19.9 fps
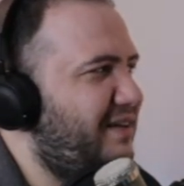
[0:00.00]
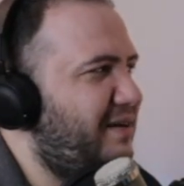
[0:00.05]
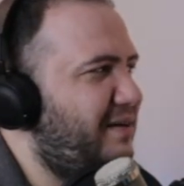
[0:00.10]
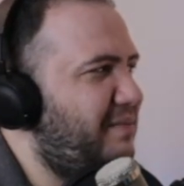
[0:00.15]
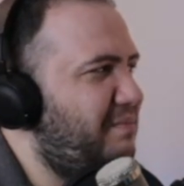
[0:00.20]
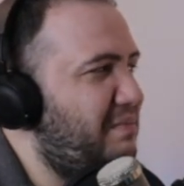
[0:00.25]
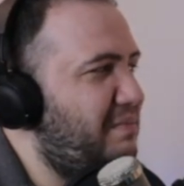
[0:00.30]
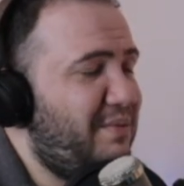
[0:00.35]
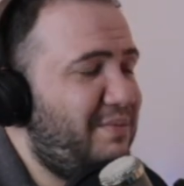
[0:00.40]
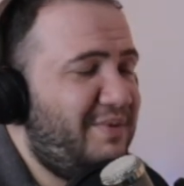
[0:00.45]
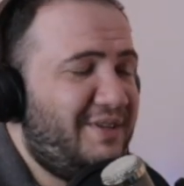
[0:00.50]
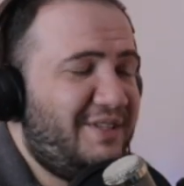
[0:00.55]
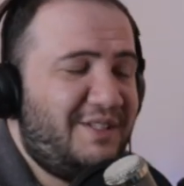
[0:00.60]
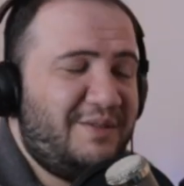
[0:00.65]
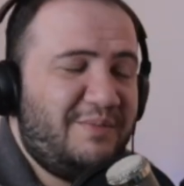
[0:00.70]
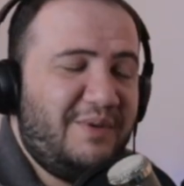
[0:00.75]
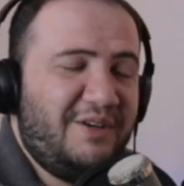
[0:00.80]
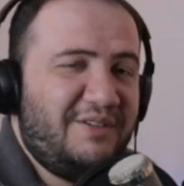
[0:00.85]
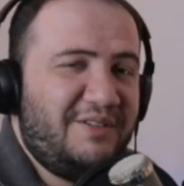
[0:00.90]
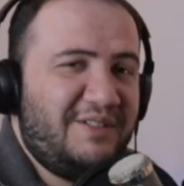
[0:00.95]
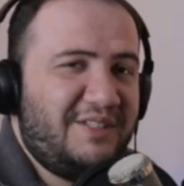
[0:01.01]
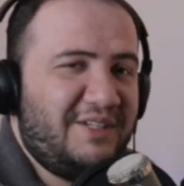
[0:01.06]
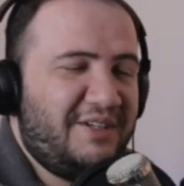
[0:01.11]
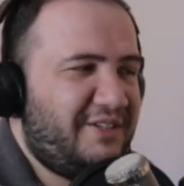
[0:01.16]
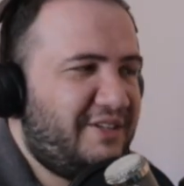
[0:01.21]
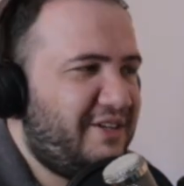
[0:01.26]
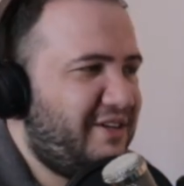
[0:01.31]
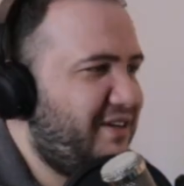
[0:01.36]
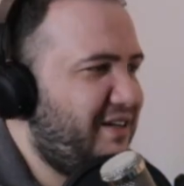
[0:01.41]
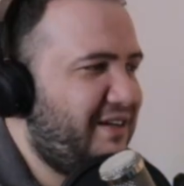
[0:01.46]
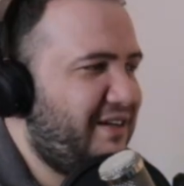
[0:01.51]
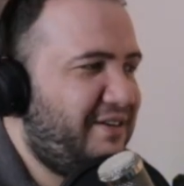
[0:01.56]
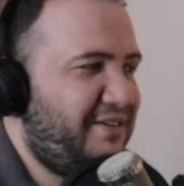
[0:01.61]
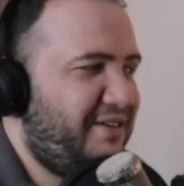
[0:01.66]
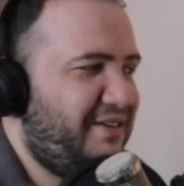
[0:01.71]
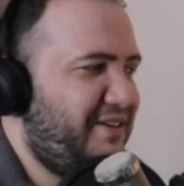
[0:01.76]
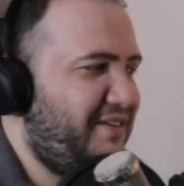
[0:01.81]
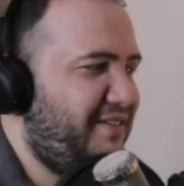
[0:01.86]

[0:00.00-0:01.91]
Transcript: Maybe it's big on TikTok. I don't know.